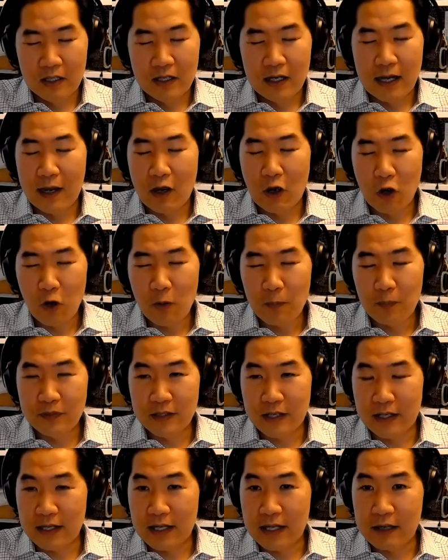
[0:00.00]
I hope
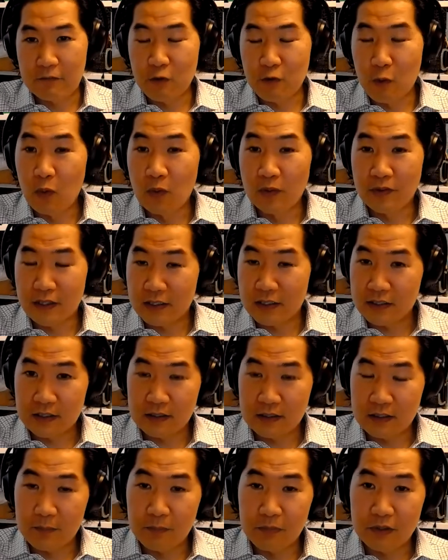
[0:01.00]
that a forward-thinking
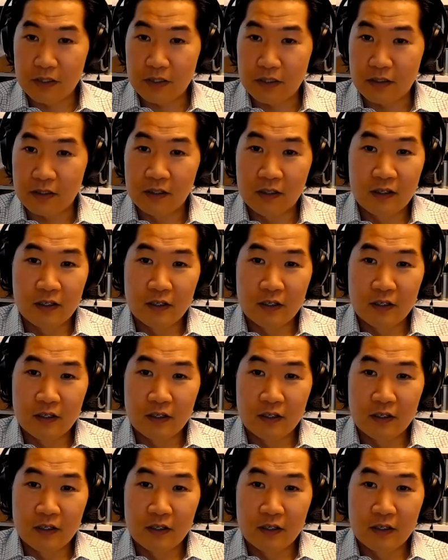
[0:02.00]
company